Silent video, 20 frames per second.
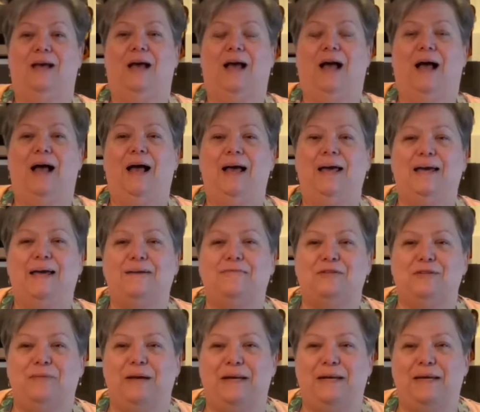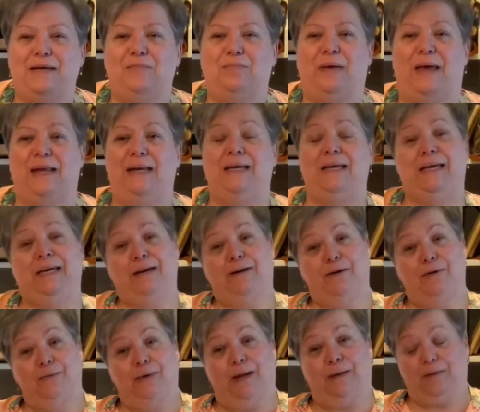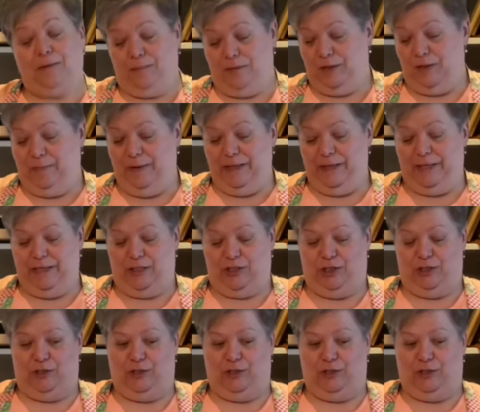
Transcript: Hi everybody, Penny here. Welcome to my kitchen.